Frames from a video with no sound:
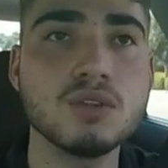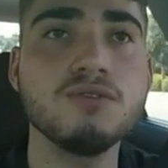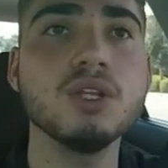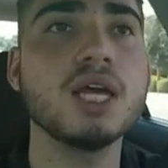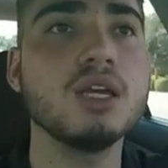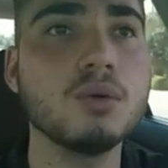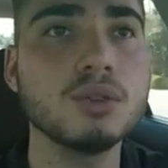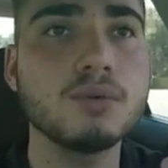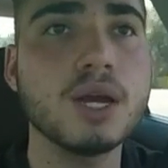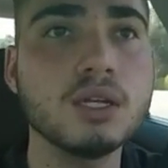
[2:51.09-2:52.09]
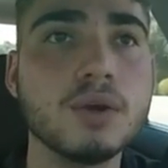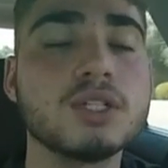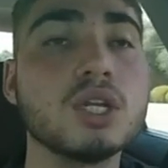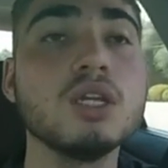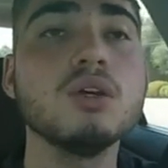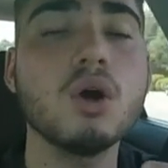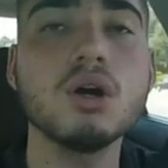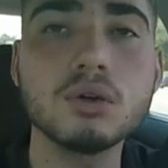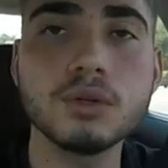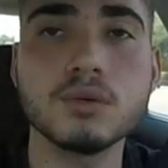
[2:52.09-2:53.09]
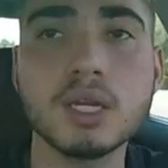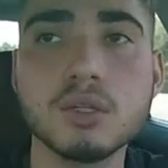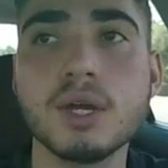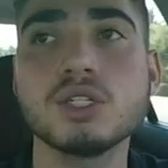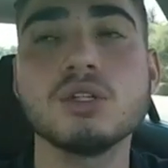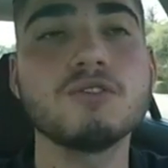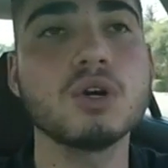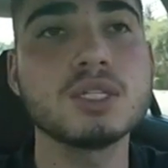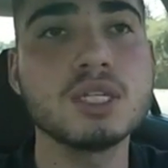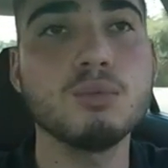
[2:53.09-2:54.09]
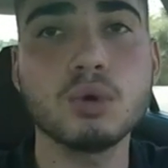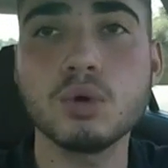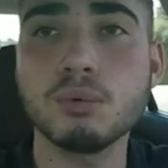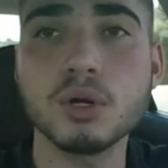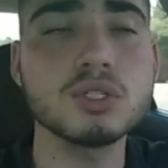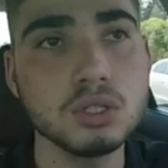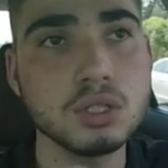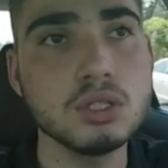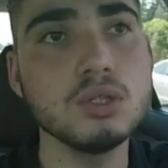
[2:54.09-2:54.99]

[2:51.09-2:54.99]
You feel like you're going the right direction, and you are going the right direction for a typical person.